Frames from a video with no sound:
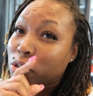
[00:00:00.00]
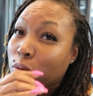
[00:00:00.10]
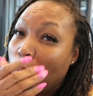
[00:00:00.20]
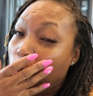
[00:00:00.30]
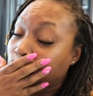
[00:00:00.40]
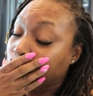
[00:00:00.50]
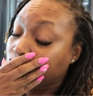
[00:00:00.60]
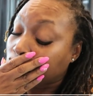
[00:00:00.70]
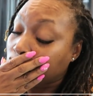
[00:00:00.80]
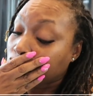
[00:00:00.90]

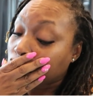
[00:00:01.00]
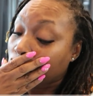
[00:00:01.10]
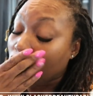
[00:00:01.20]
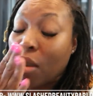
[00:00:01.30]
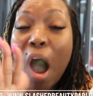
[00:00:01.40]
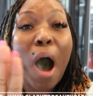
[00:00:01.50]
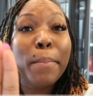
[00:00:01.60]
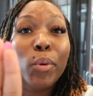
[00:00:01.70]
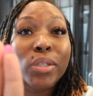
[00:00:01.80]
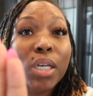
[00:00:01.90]
Ooh. I
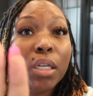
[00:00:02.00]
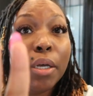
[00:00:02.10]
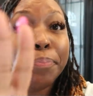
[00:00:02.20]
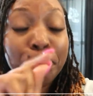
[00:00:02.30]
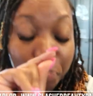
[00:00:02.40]
don't be want to say nothing.